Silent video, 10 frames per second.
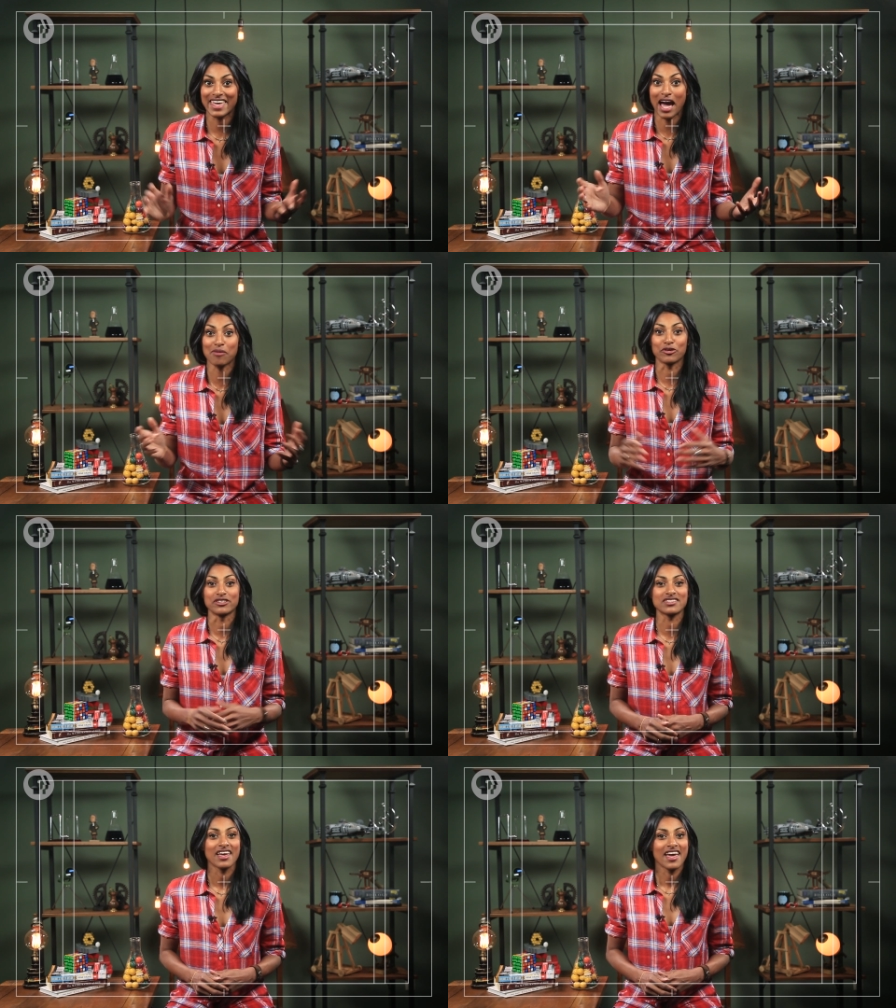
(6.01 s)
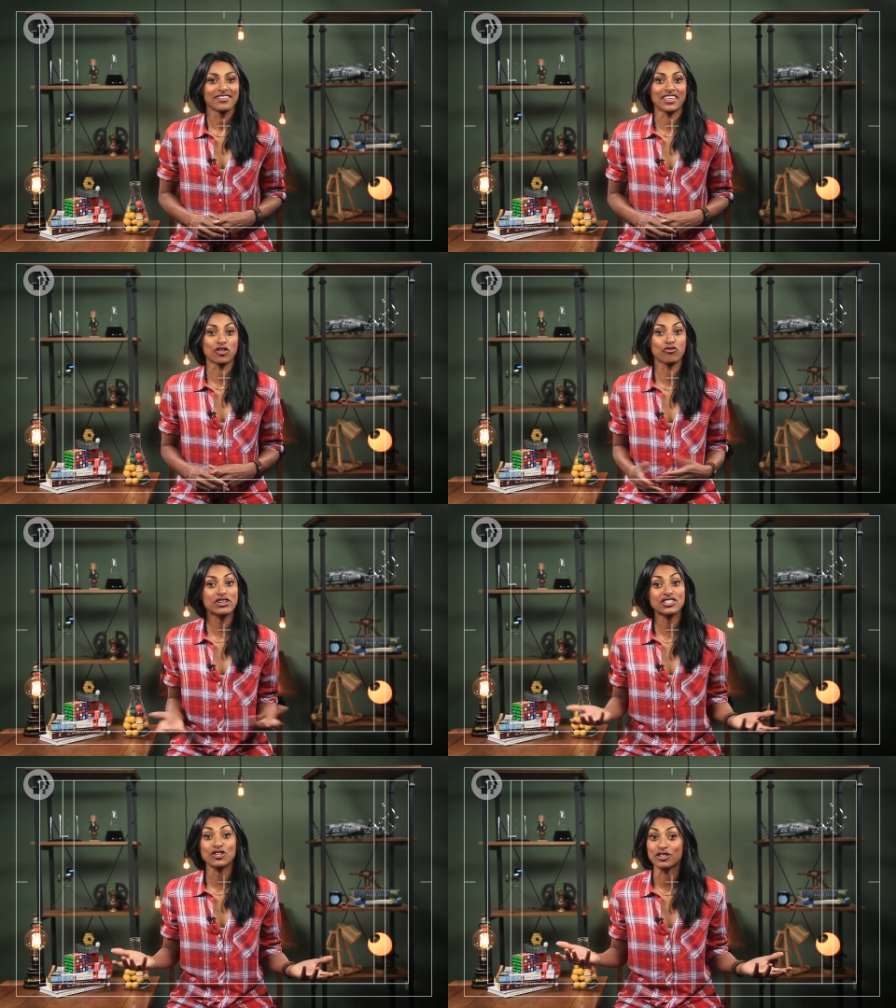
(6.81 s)
Cameras. They're the
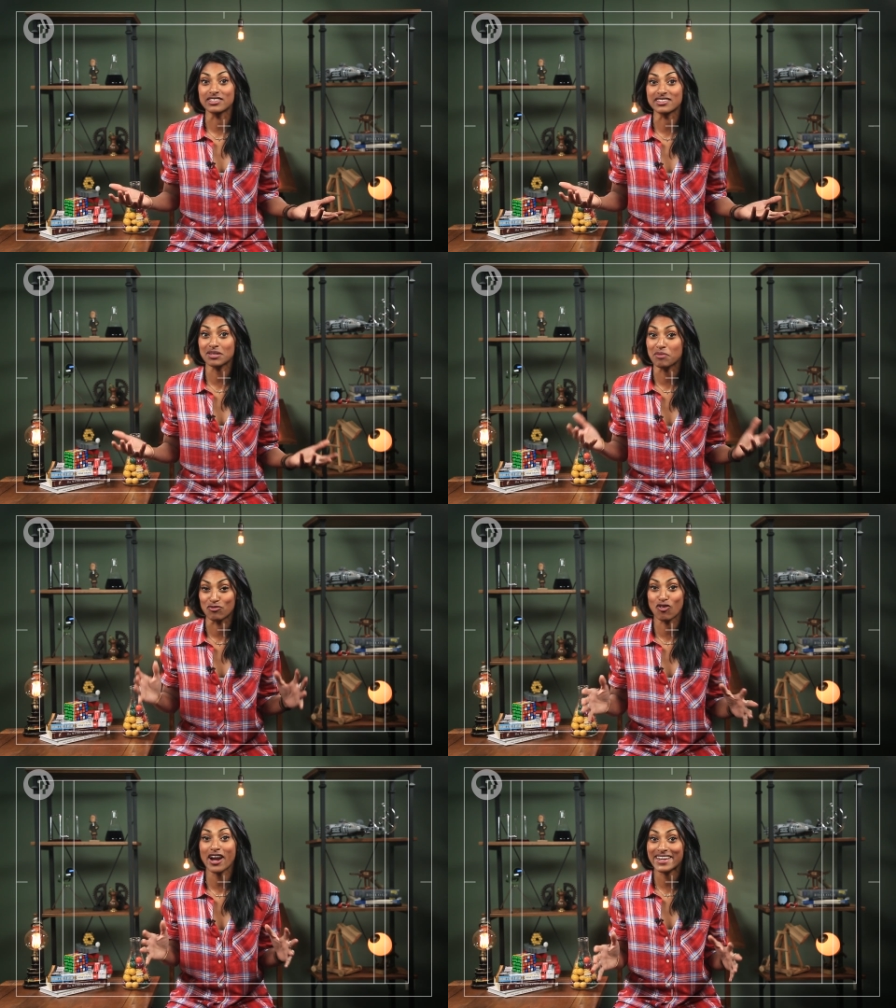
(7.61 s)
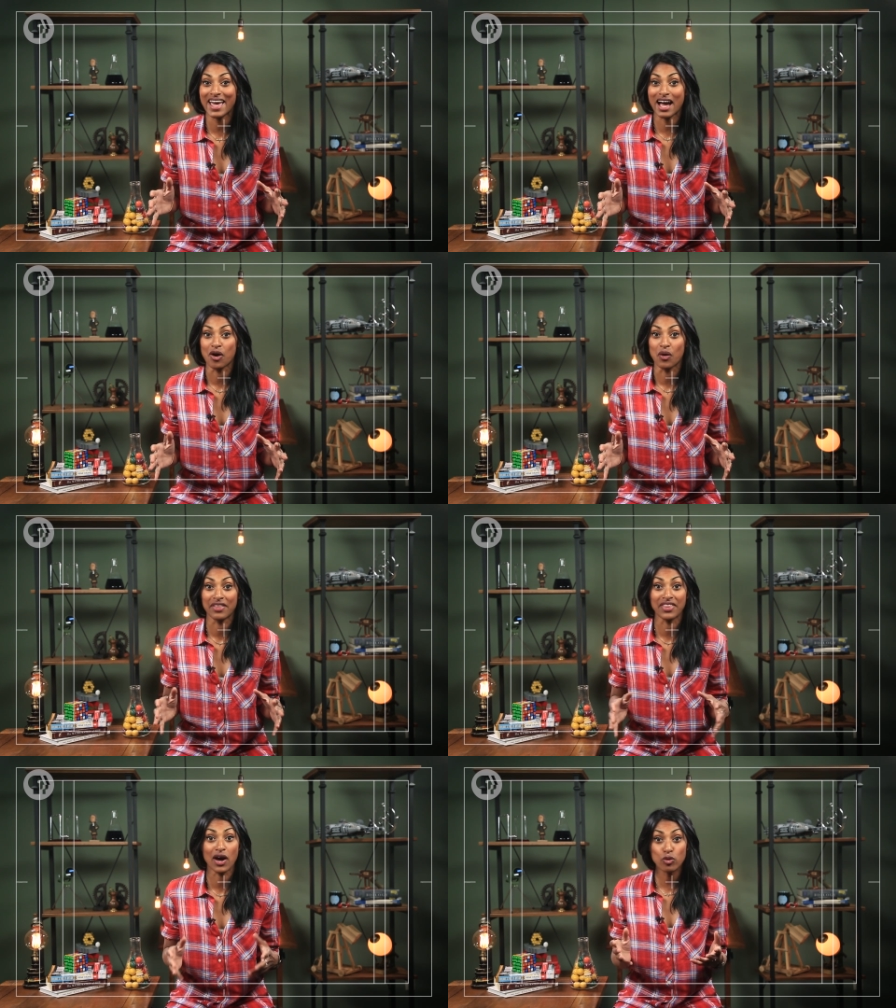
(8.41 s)
reason you can see me right now,
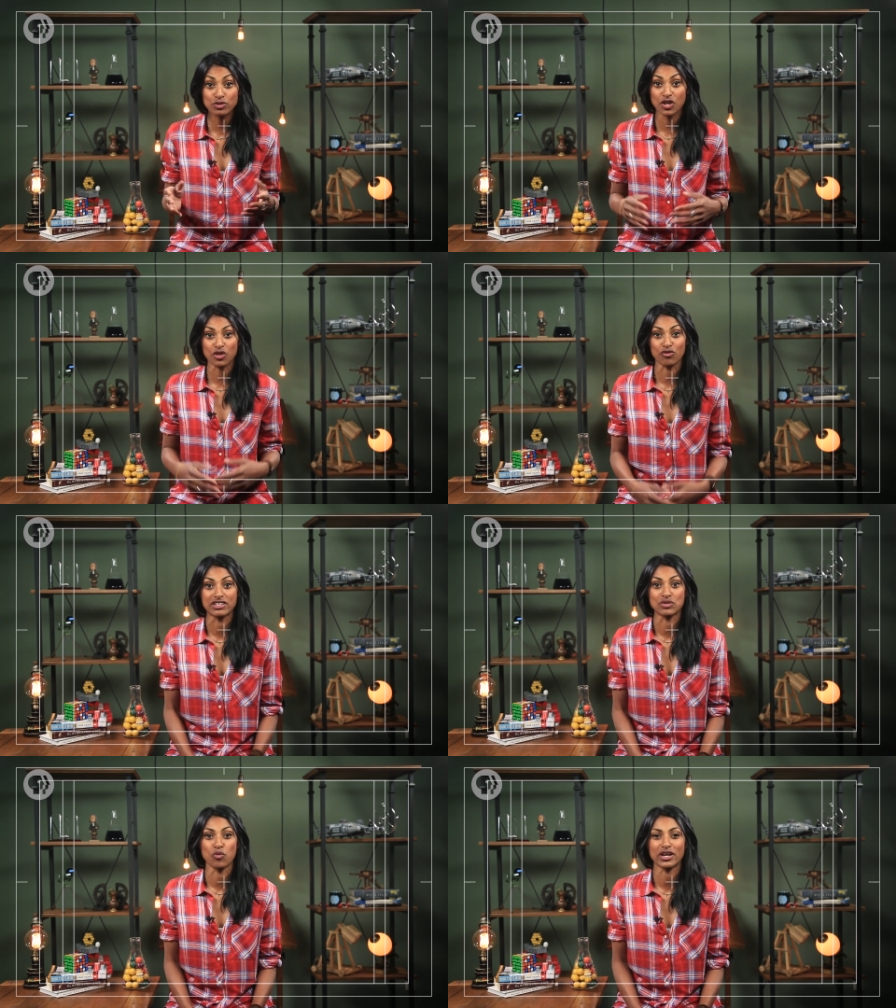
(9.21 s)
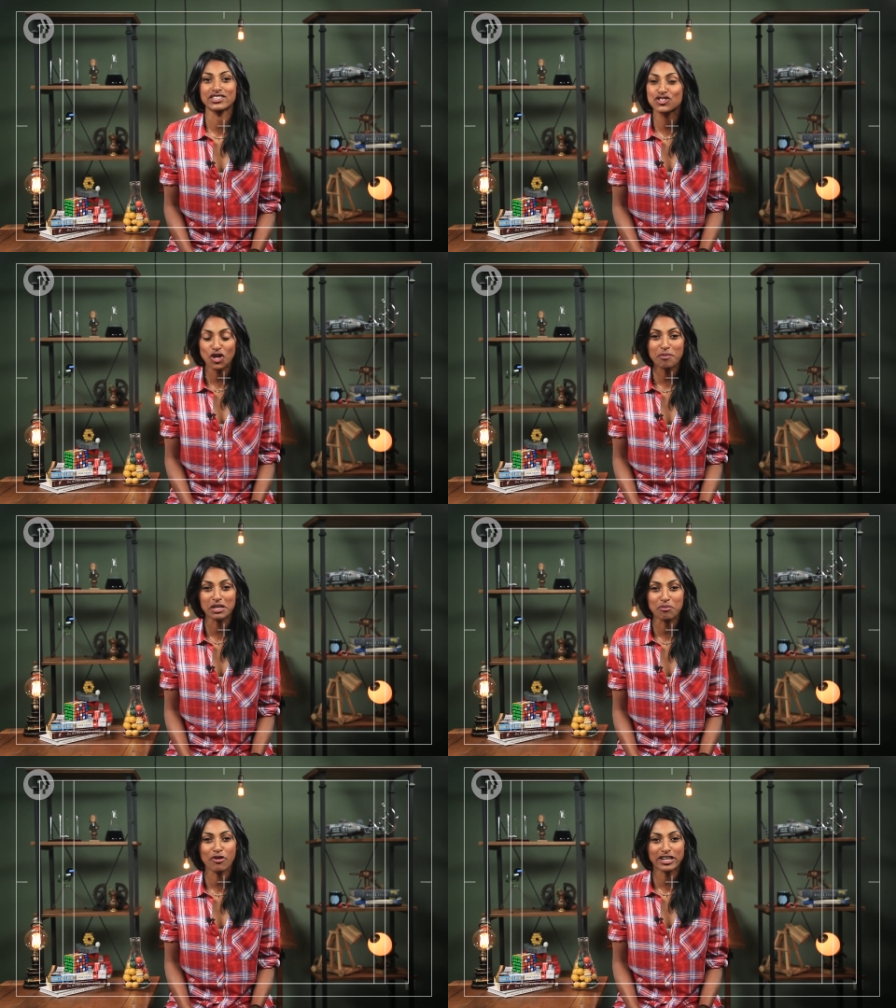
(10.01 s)
and they're also the reason why so
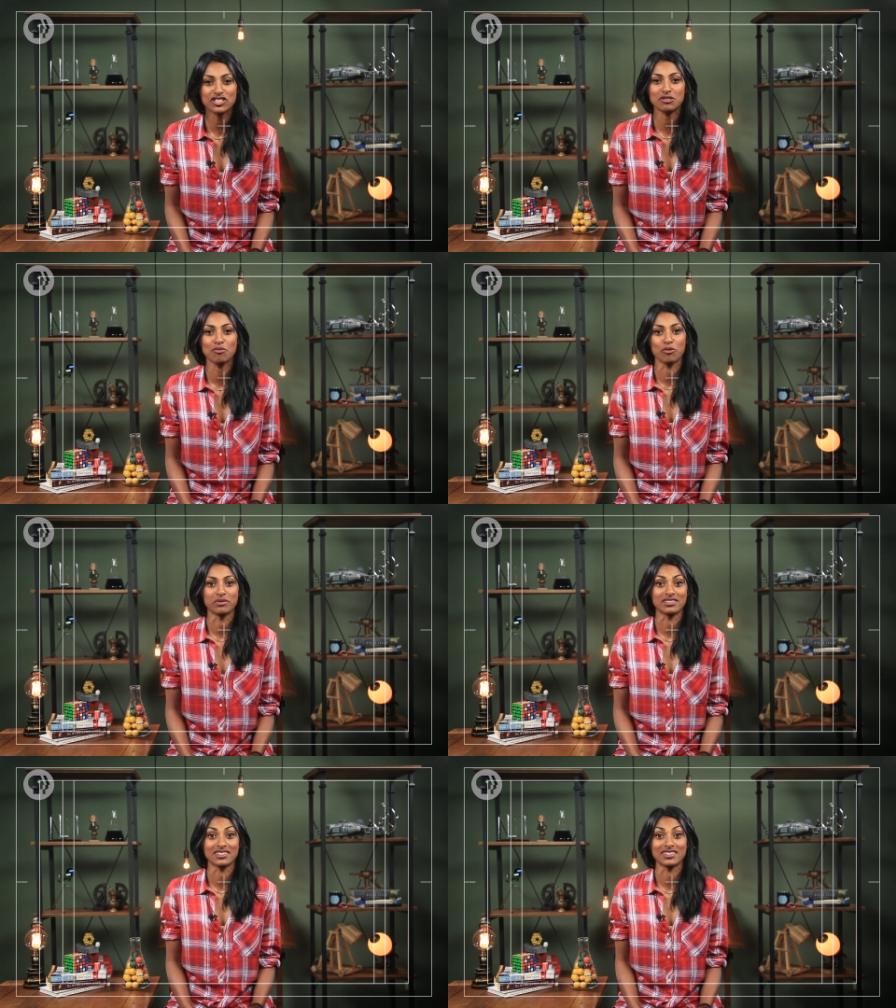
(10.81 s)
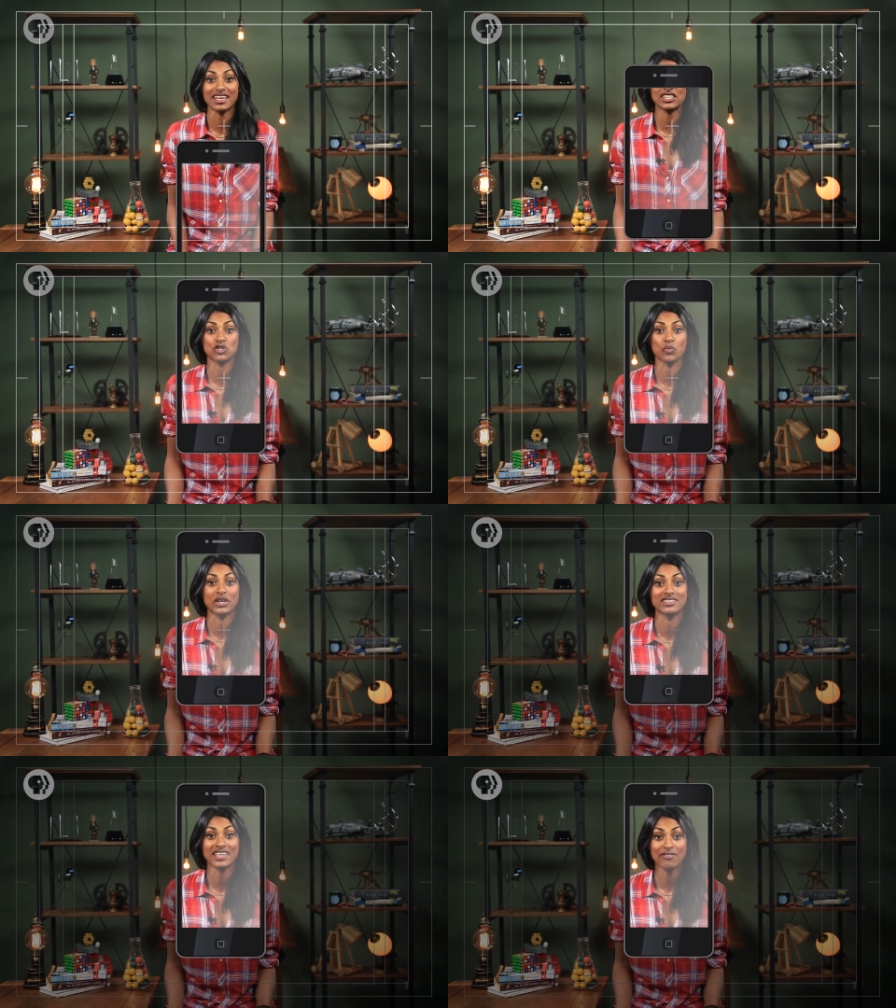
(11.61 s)
many precious moments are stashed
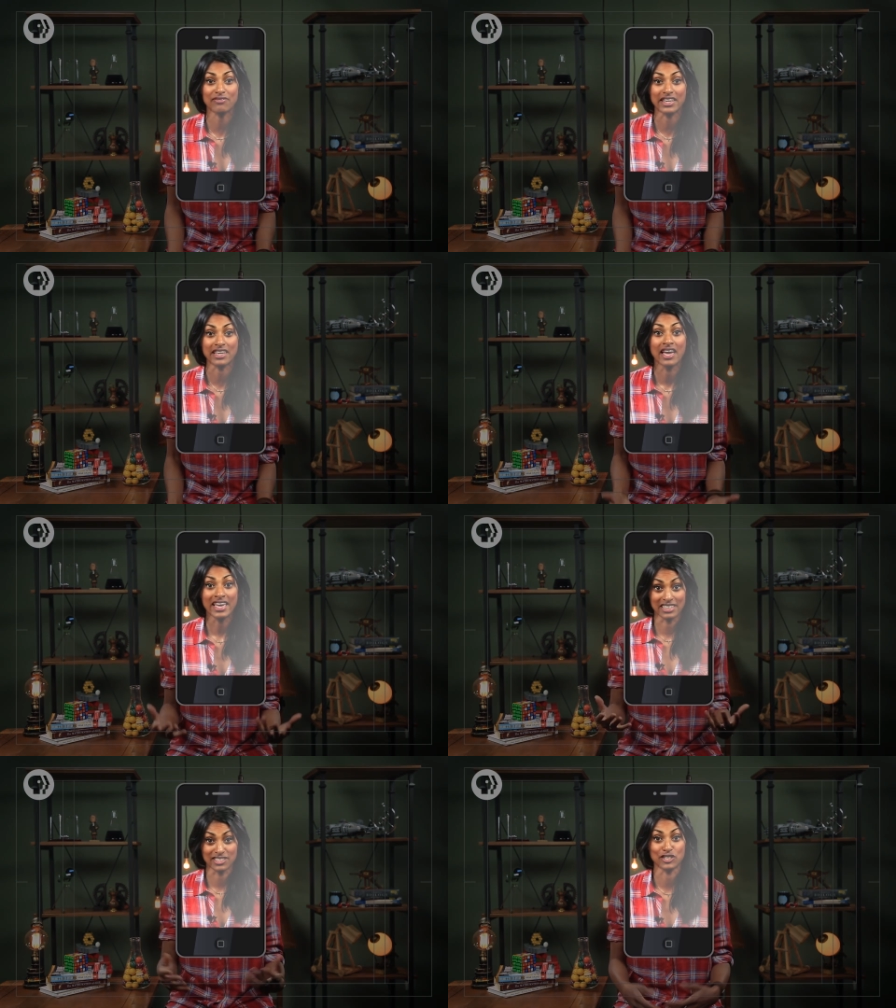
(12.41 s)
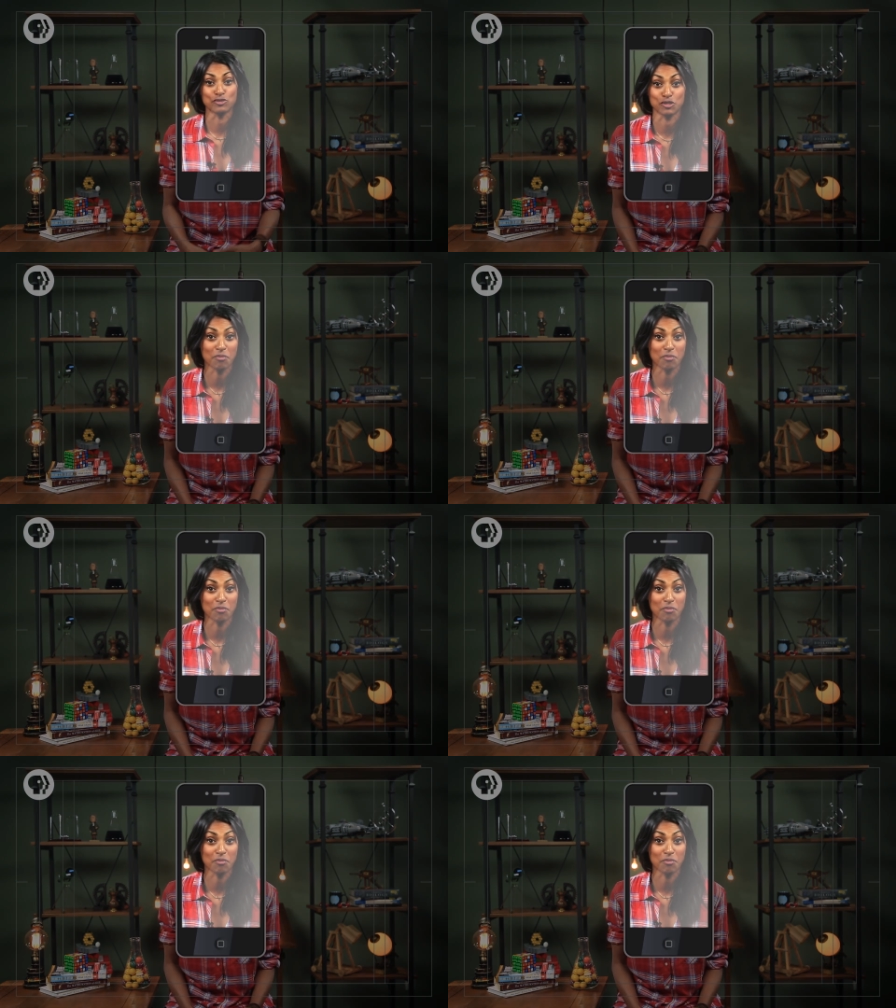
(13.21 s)
away safely inside your